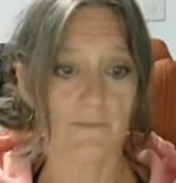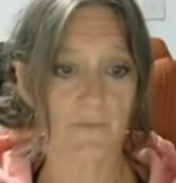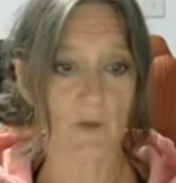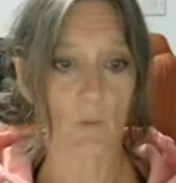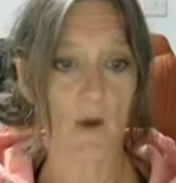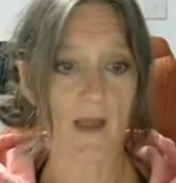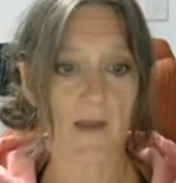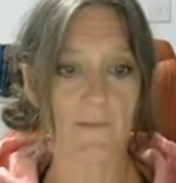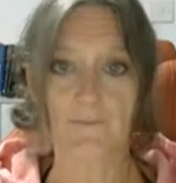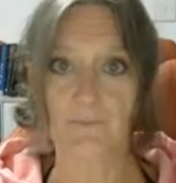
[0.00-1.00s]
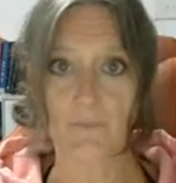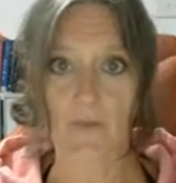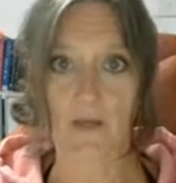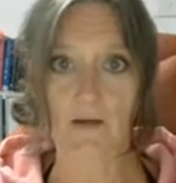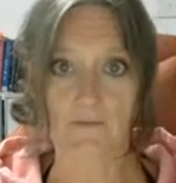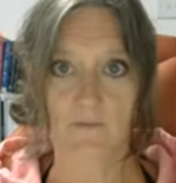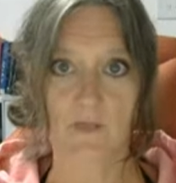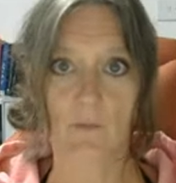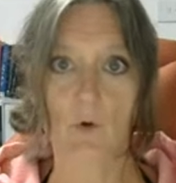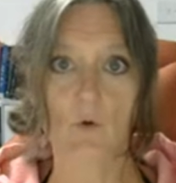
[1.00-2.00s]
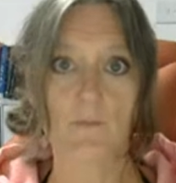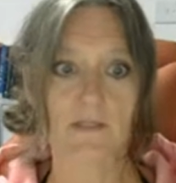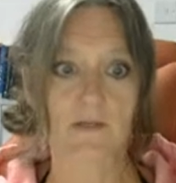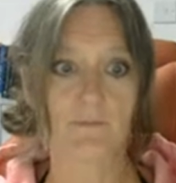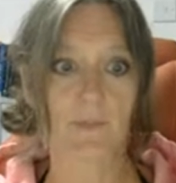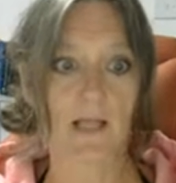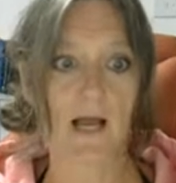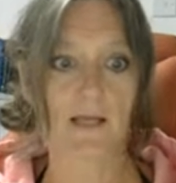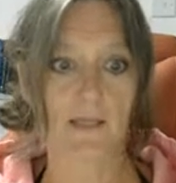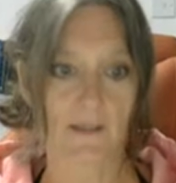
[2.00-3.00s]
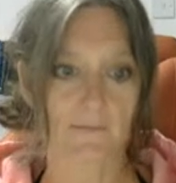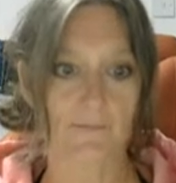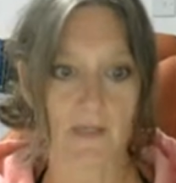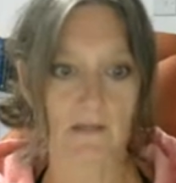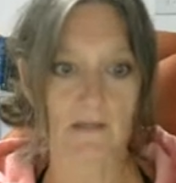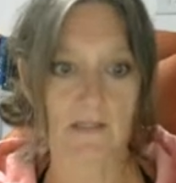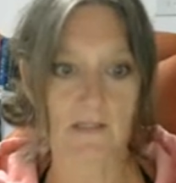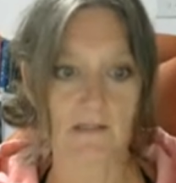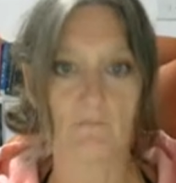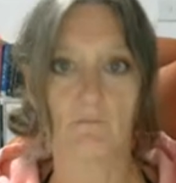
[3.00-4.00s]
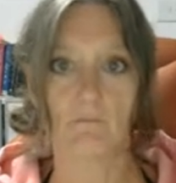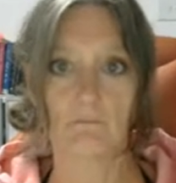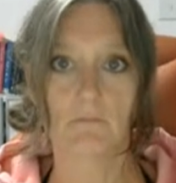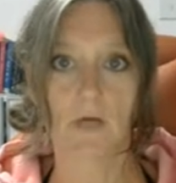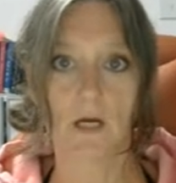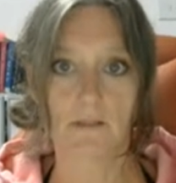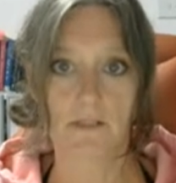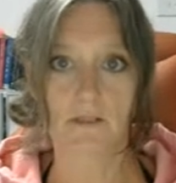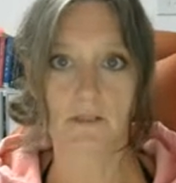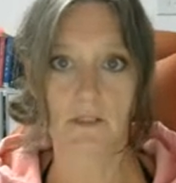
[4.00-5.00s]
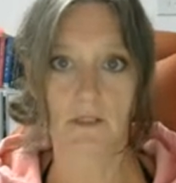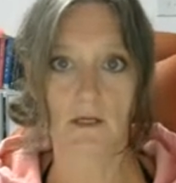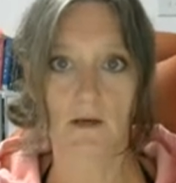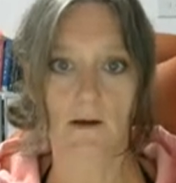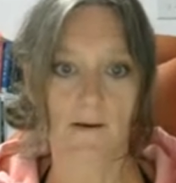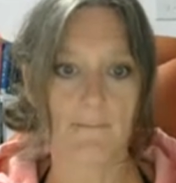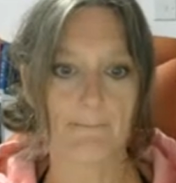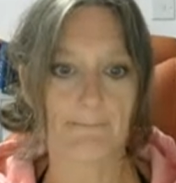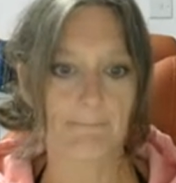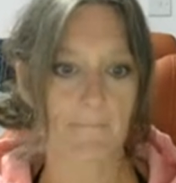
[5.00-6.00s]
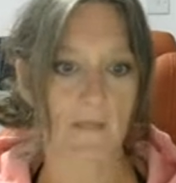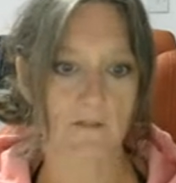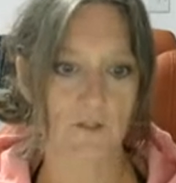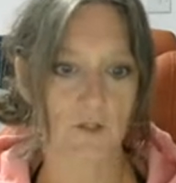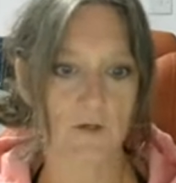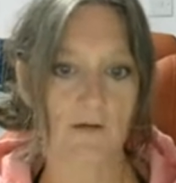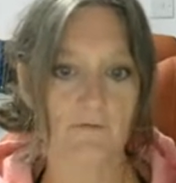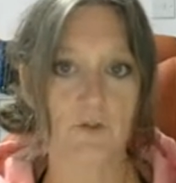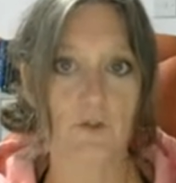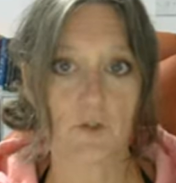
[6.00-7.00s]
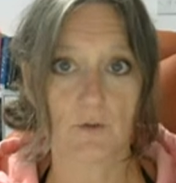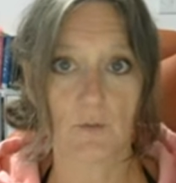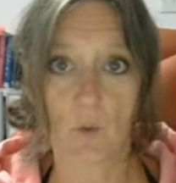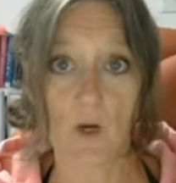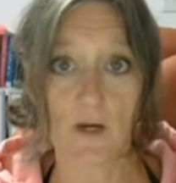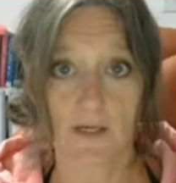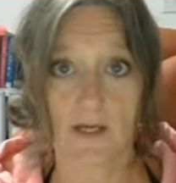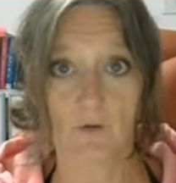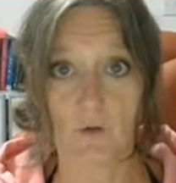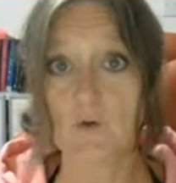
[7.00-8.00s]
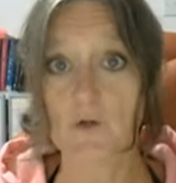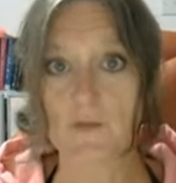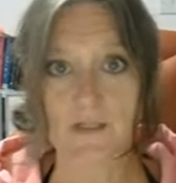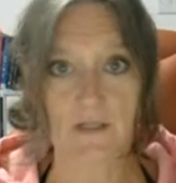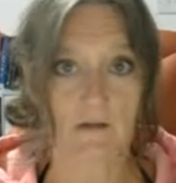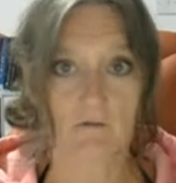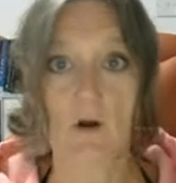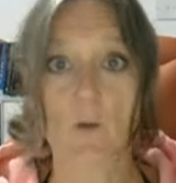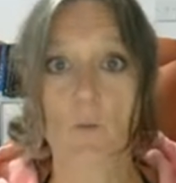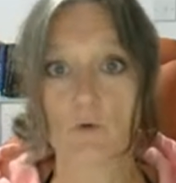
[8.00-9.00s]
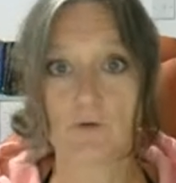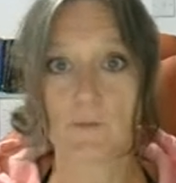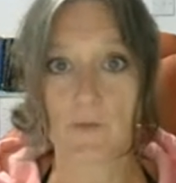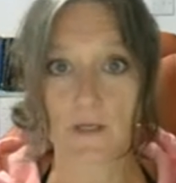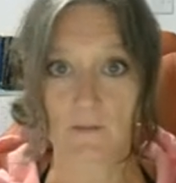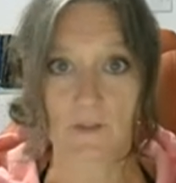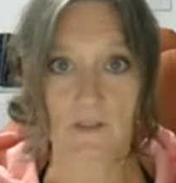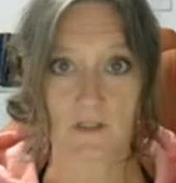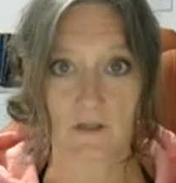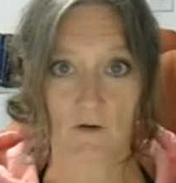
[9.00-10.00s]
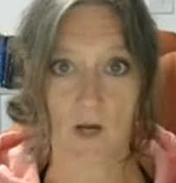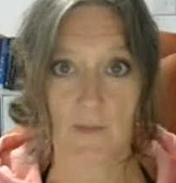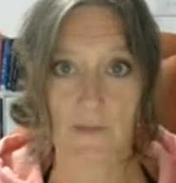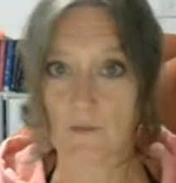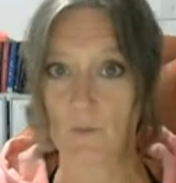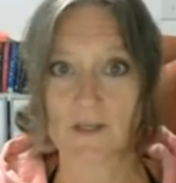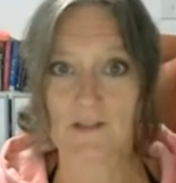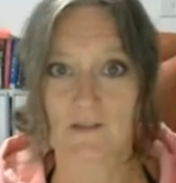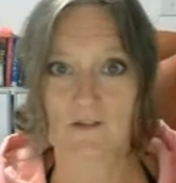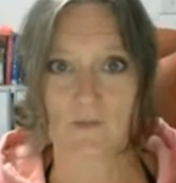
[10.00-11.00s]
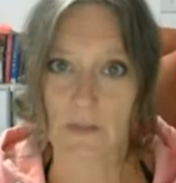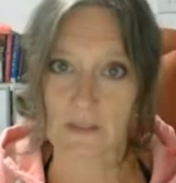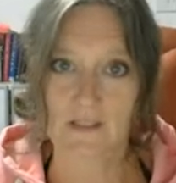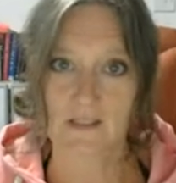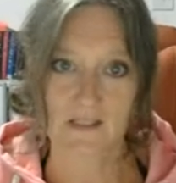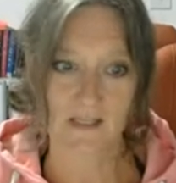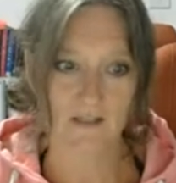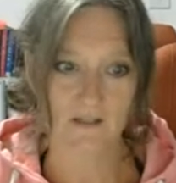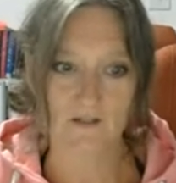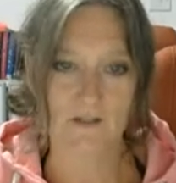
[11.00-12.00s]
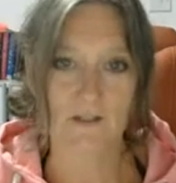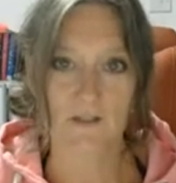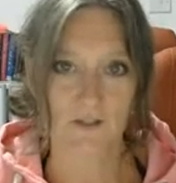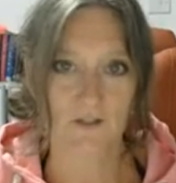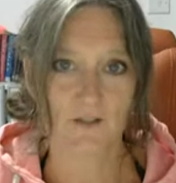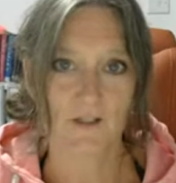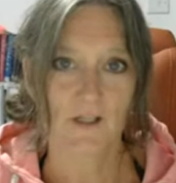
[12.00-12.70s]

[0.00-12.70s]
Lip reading: where someone called Mr Black is murdered, and you have to work out who committed the crime, what room they committed the crime in, and what instruments they used to